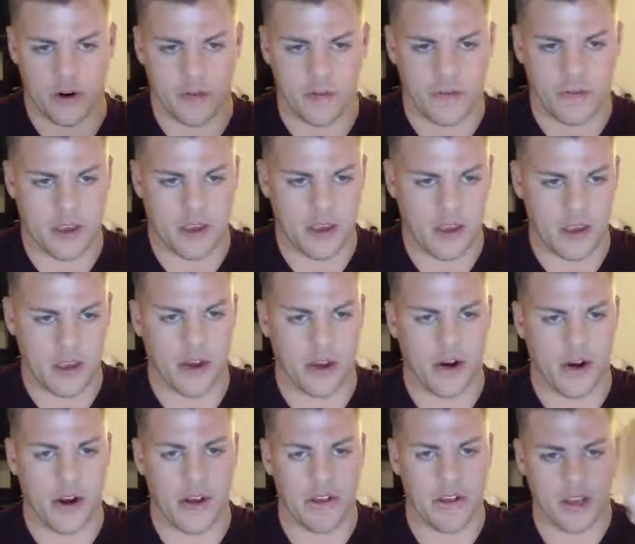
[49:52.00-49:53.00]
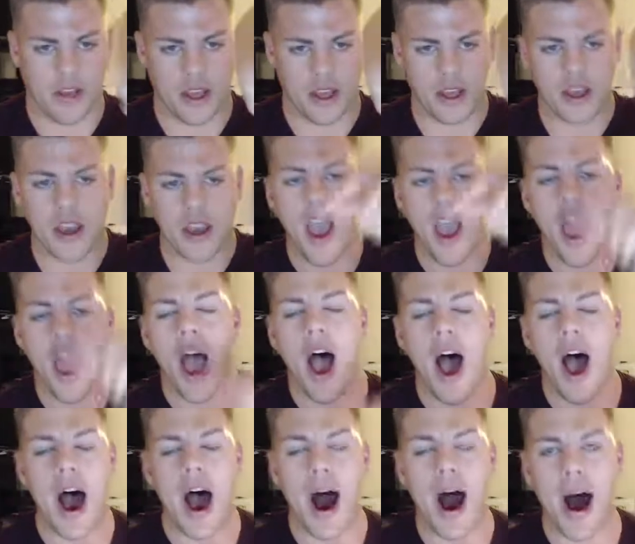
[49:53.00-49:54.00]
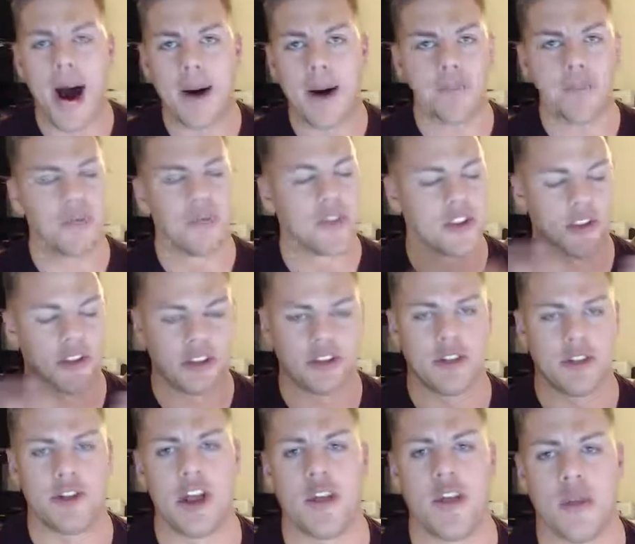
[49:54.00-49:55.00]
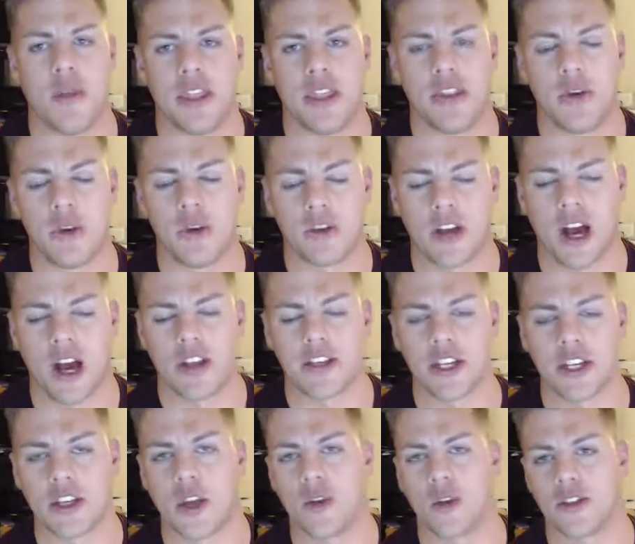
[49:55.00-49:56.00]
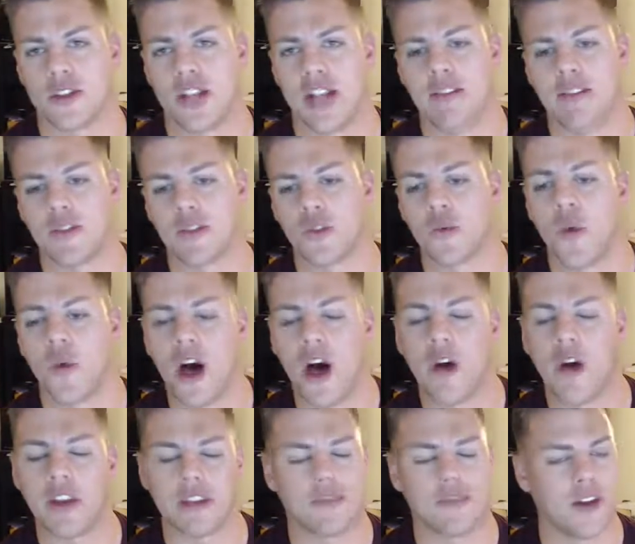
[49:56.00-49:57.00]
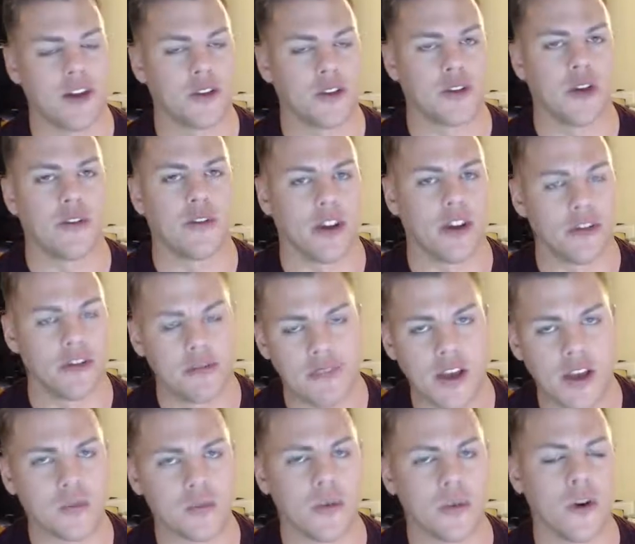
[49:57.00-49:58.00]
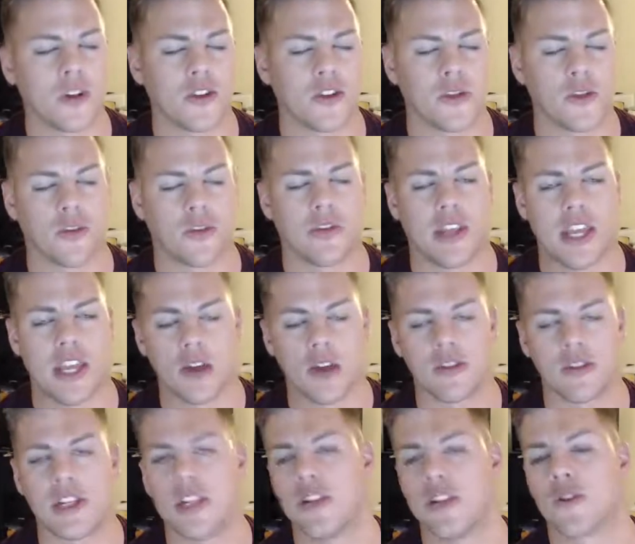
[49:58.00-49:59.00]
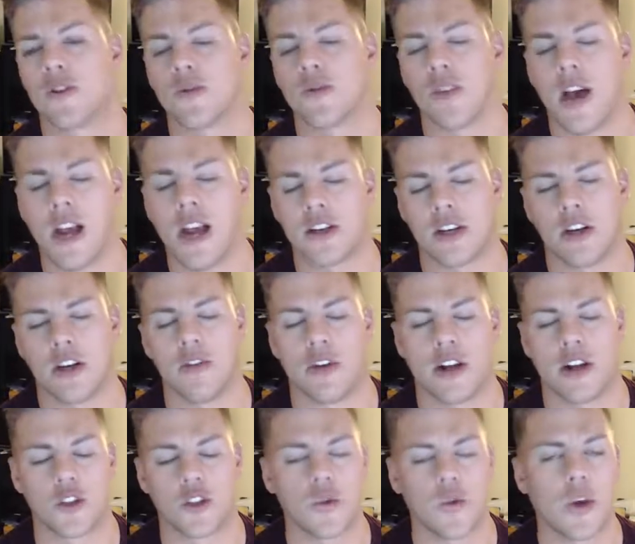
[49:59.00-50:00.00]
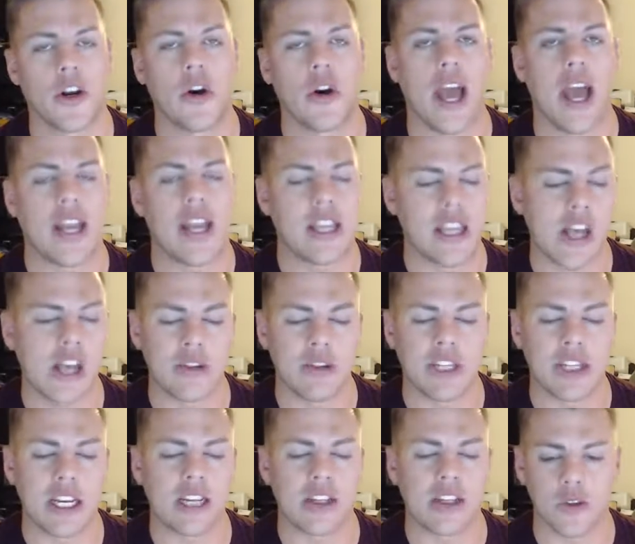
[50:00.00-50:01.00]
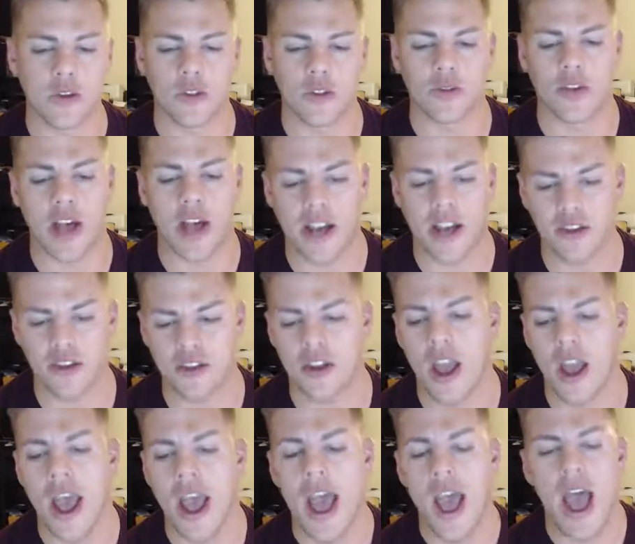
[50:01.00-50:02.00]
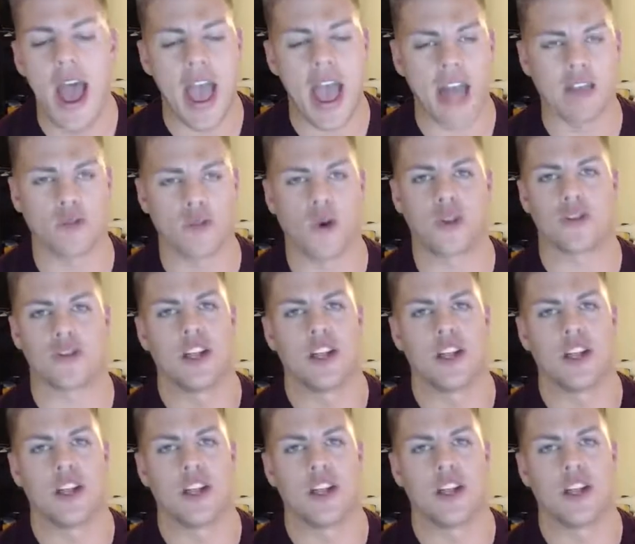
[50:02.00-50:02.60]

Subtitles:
here, I think, to let you know that when new content goes live as well. You can find us over on Facebook. Just look for the EOT Newsflash, and over on Twitter at EOT Newsflash. And of course,